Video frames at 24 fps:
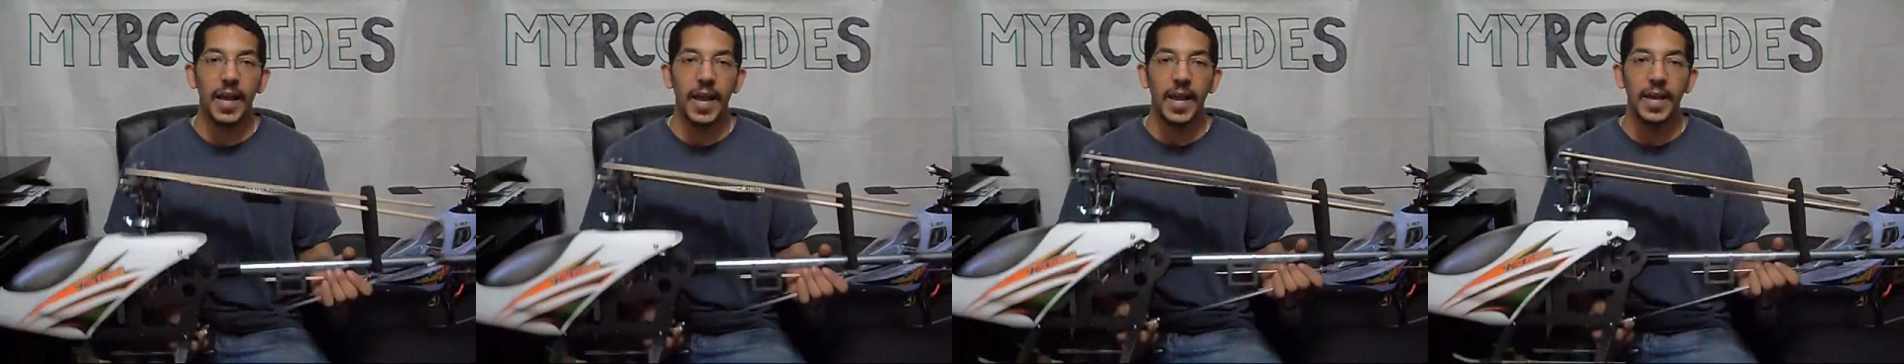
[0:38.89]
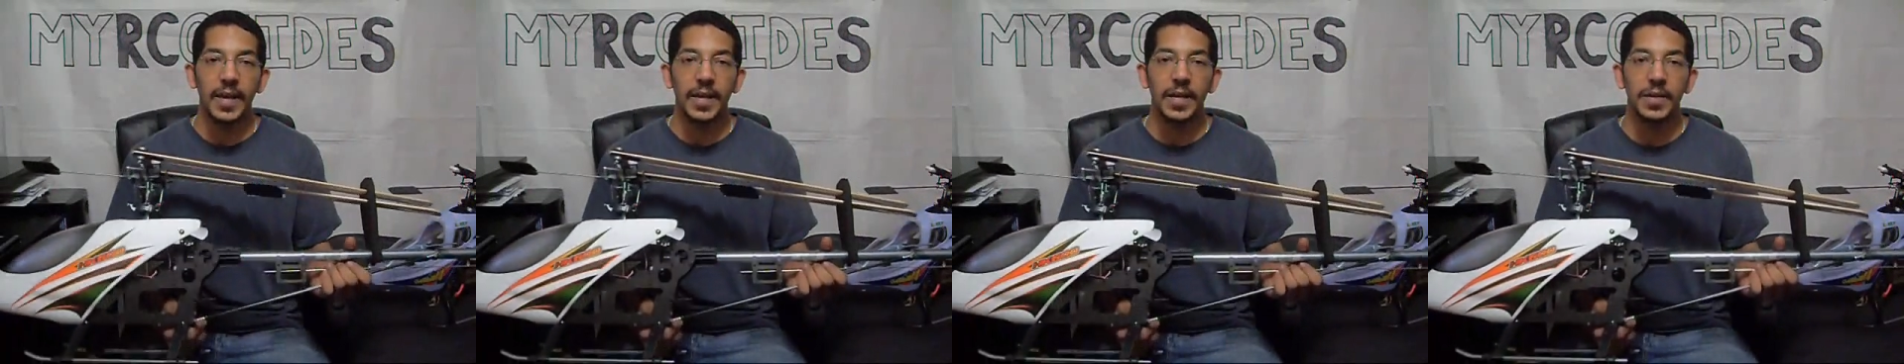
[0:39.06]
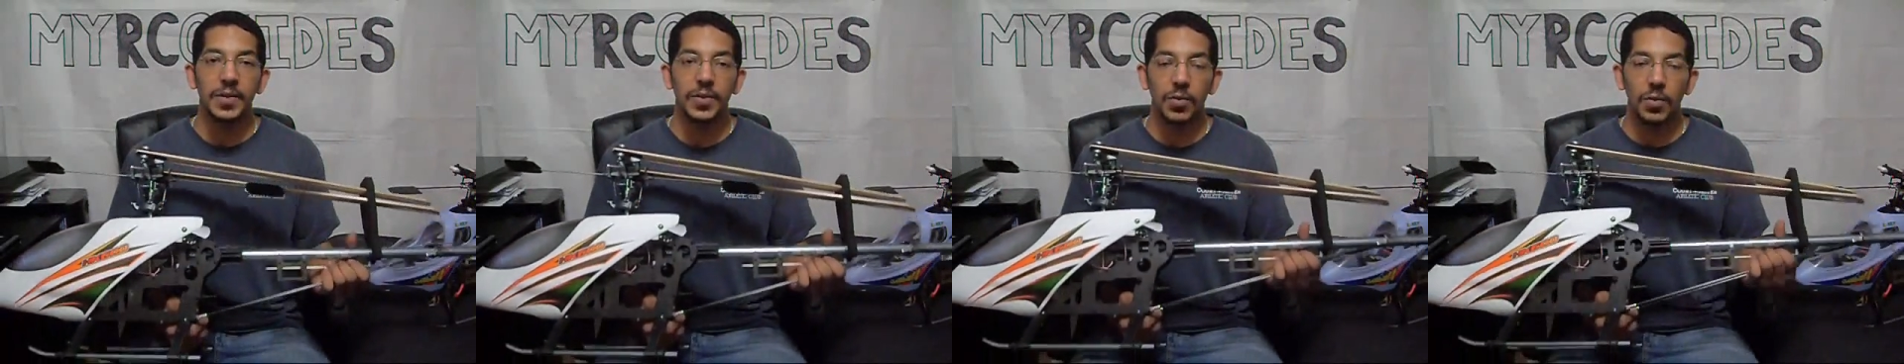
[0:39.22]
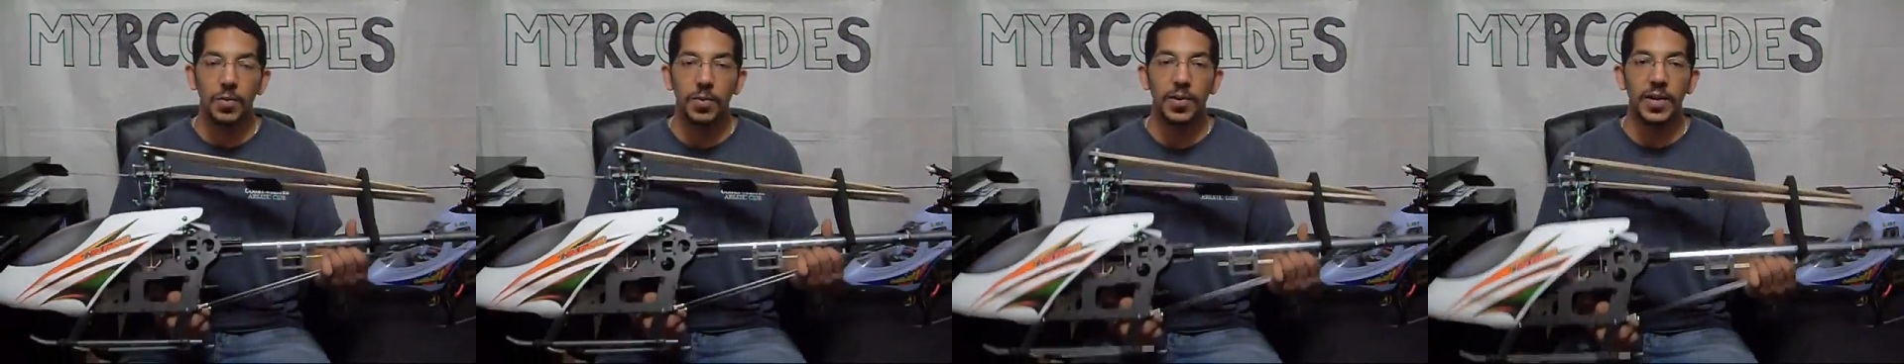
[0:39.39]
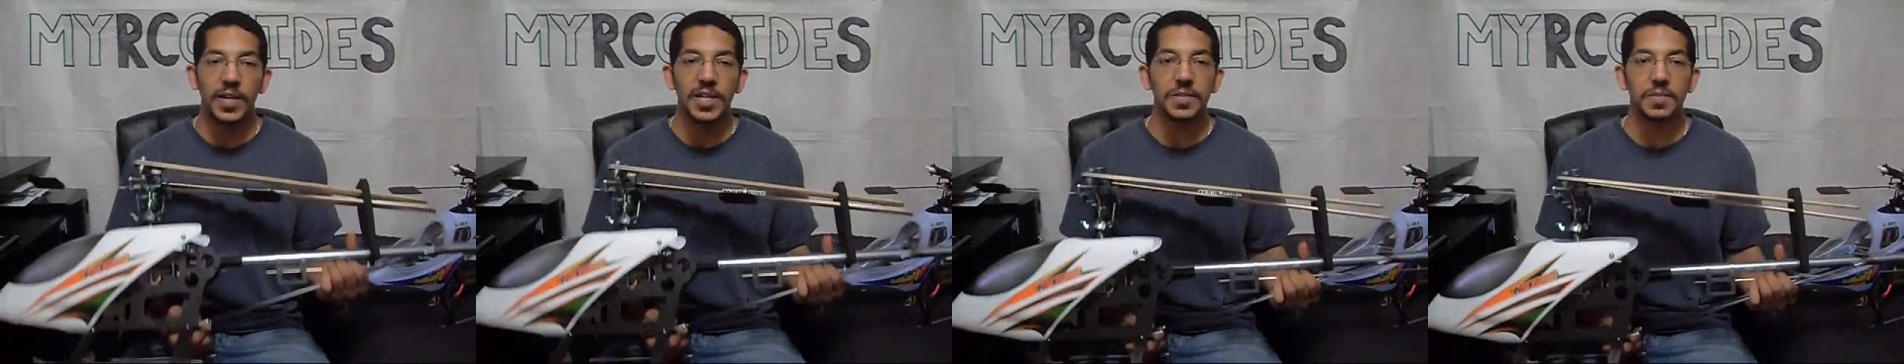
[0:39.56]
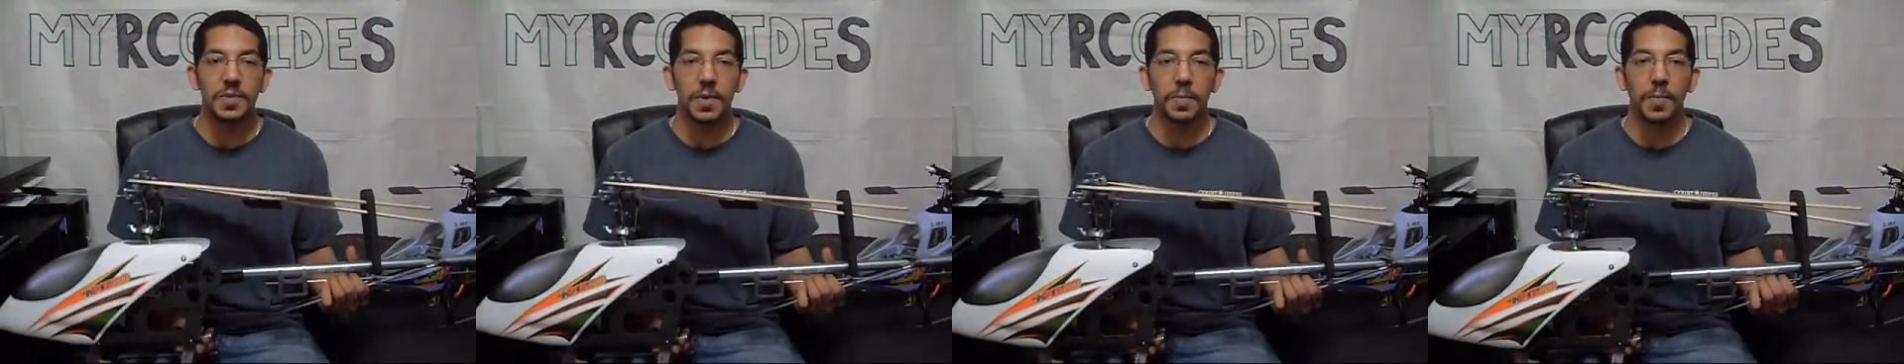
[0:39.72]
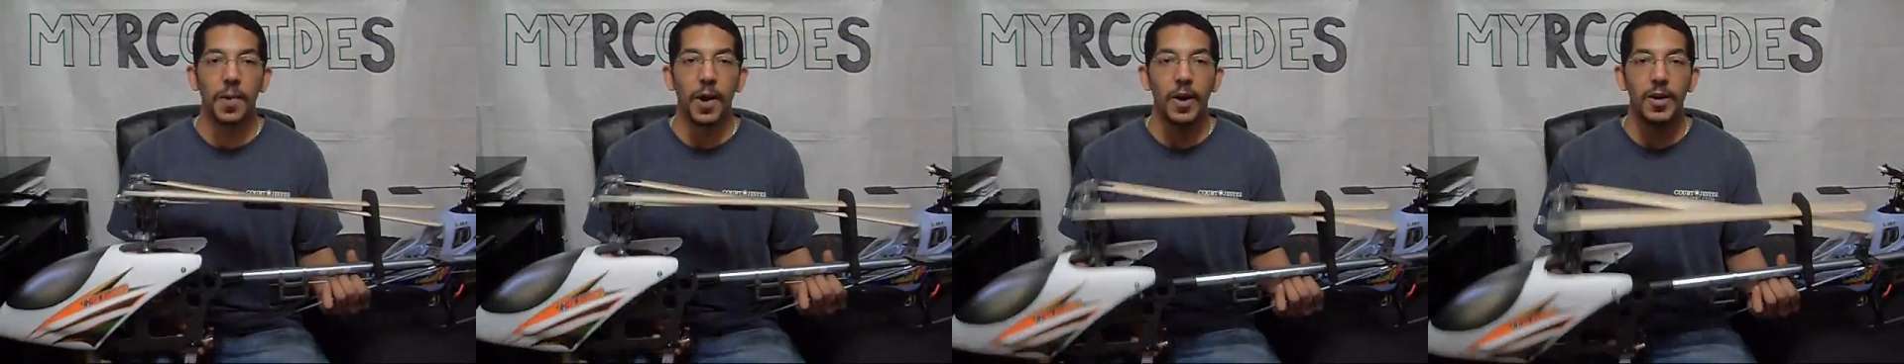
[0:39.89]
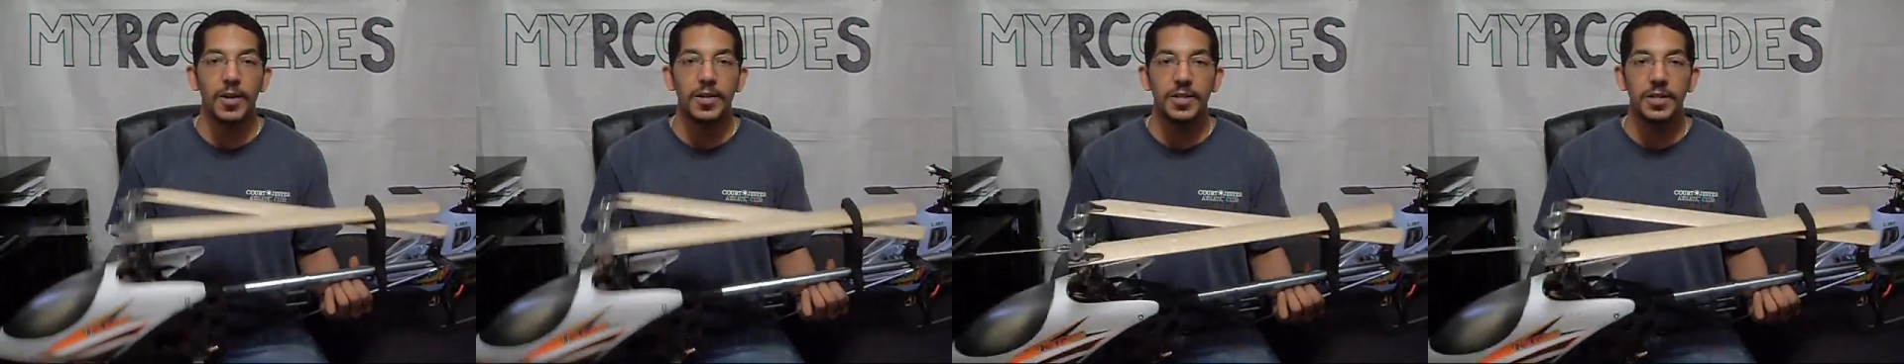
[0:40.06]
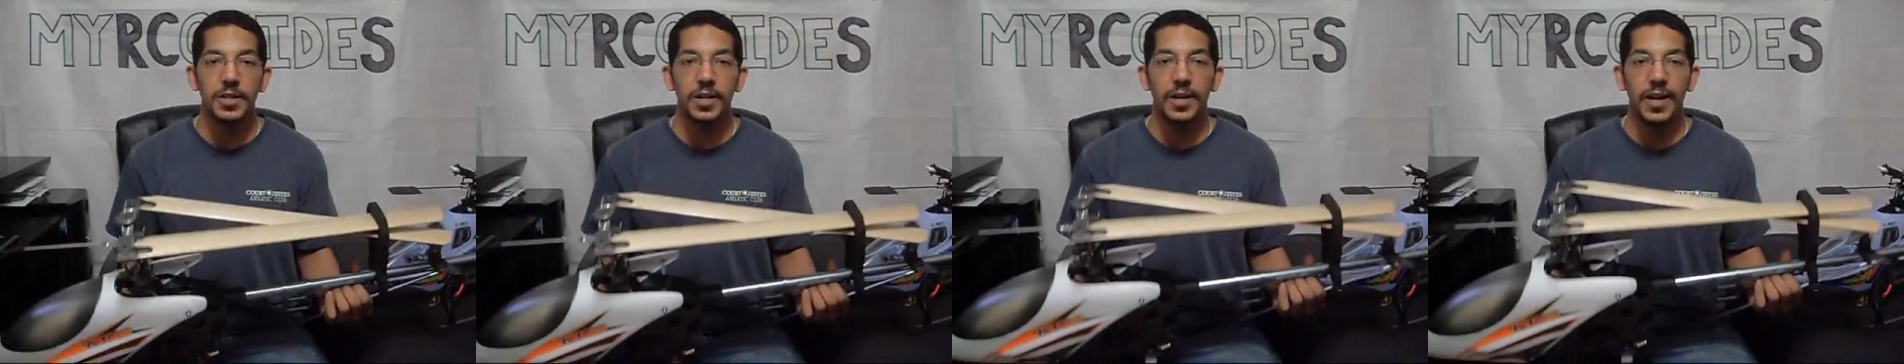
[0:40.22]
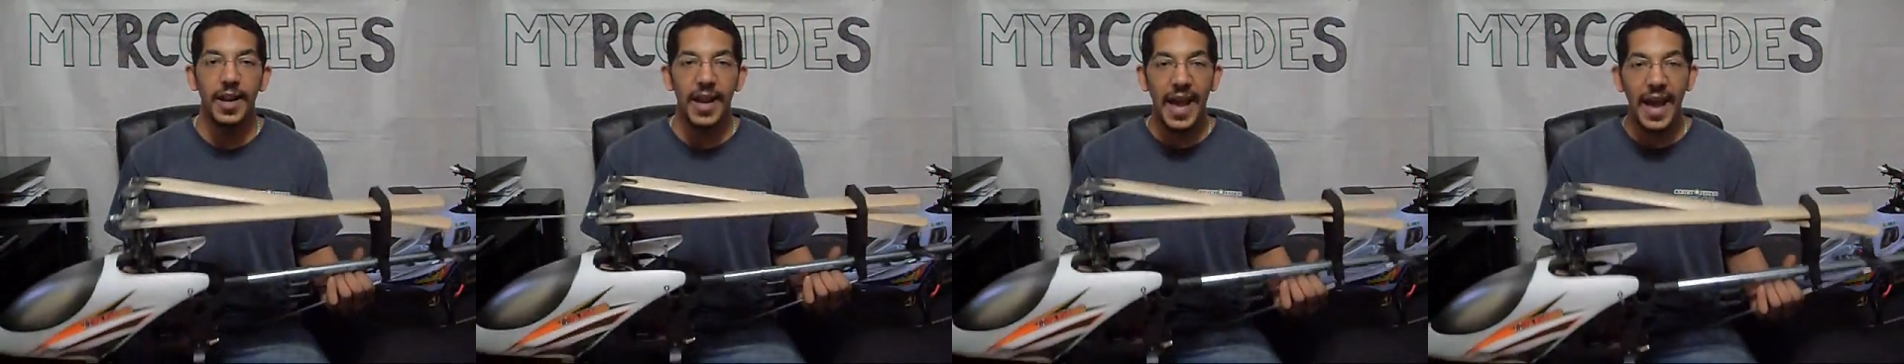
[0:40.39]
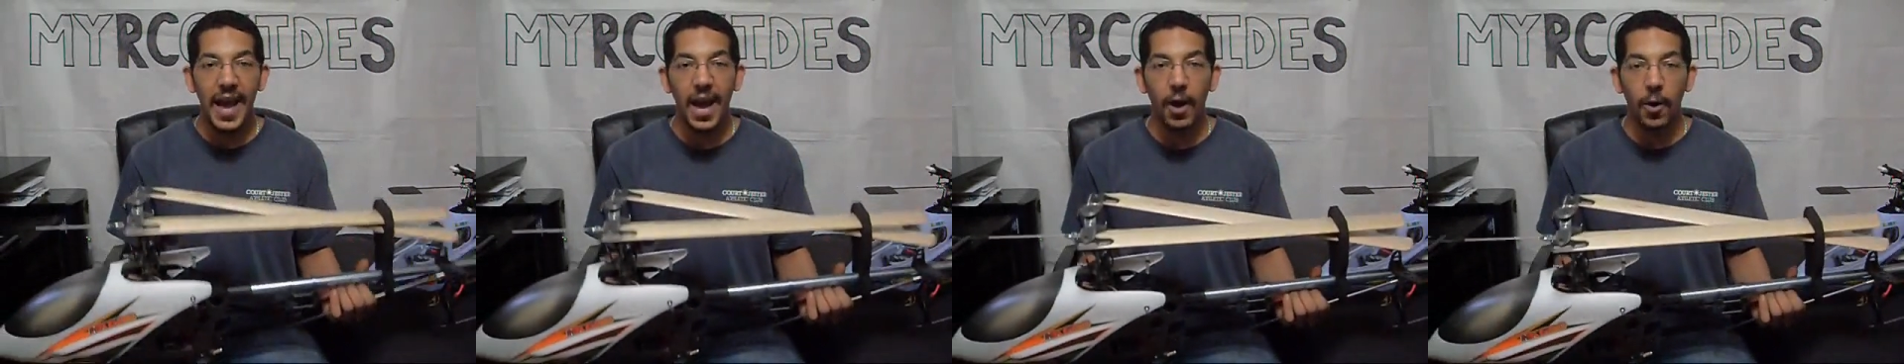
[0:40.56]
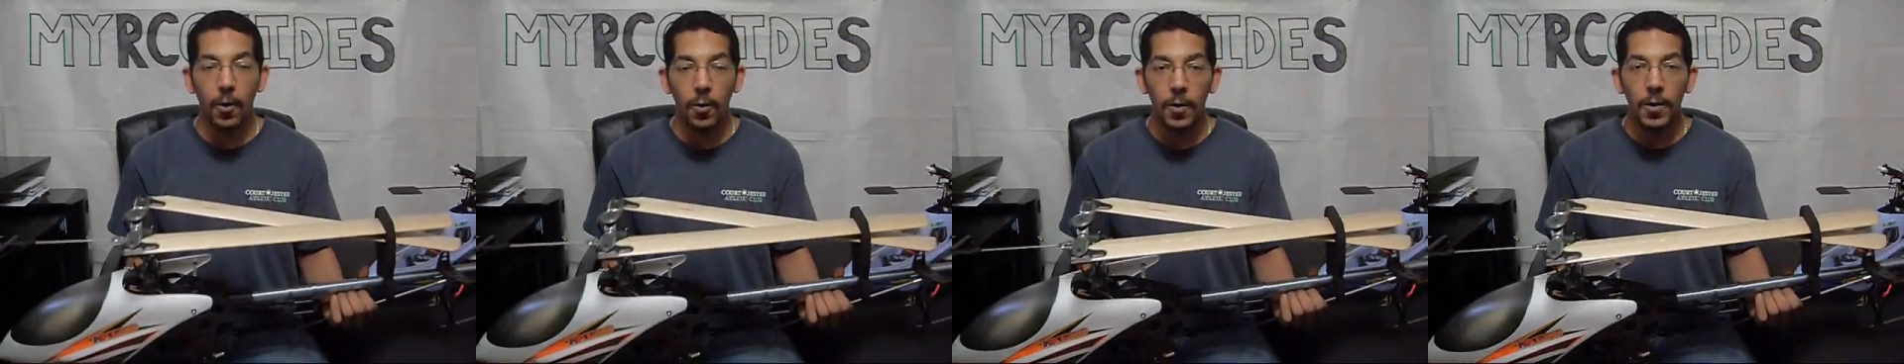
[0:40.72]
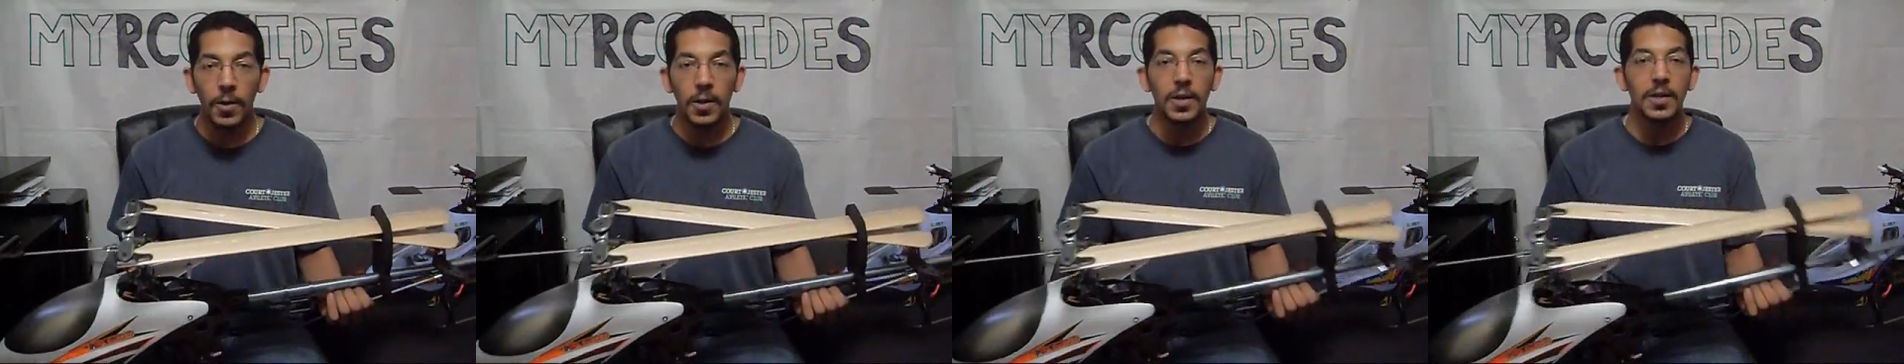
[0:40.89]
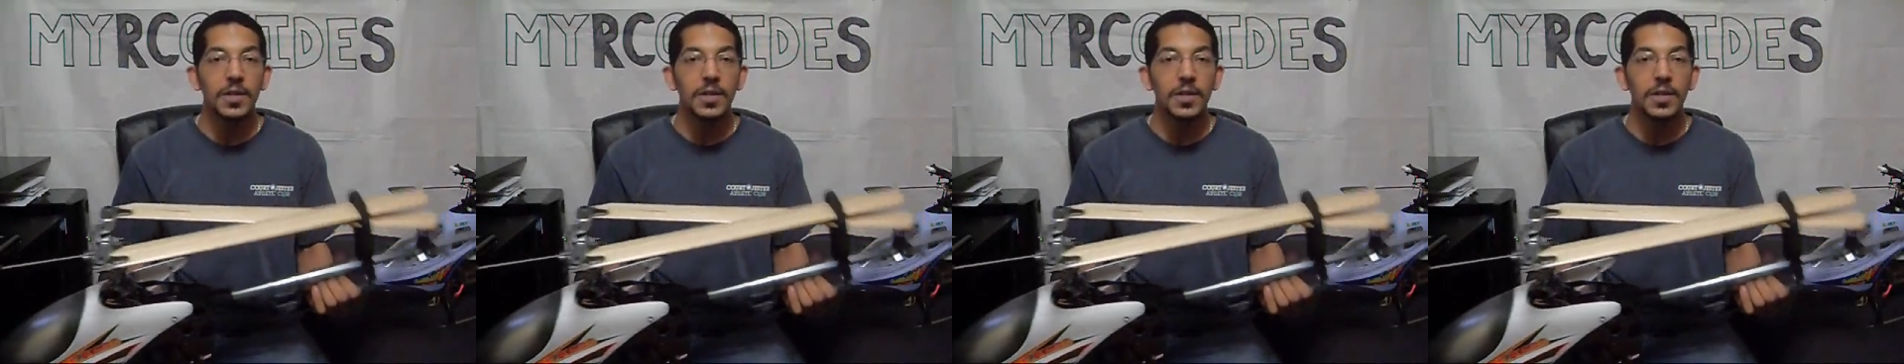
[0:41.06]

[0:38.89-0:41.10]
and get the replacement parts now,